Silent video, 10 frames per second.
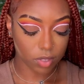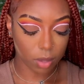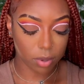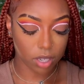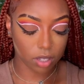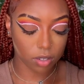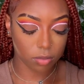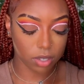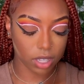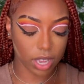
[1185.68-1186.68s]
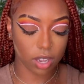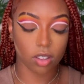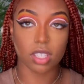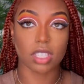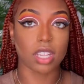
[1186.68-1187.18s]
I put a little bit like
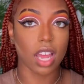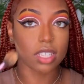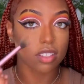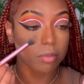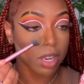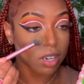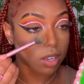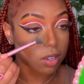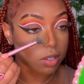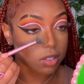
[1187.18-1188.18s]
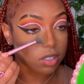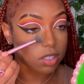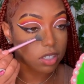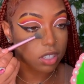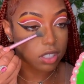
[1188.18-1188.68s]
on the sides of my nose
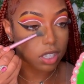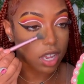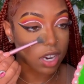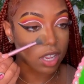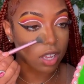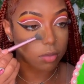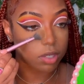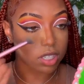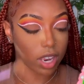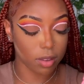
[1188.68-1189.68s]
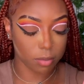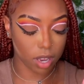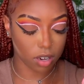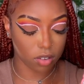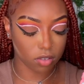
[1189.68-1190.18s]
just to kind of help shape
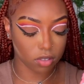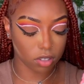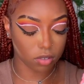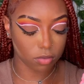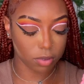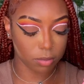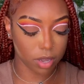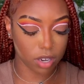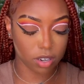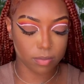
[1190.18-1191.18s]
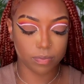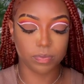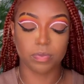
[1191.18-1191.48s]
my nose a little bit better.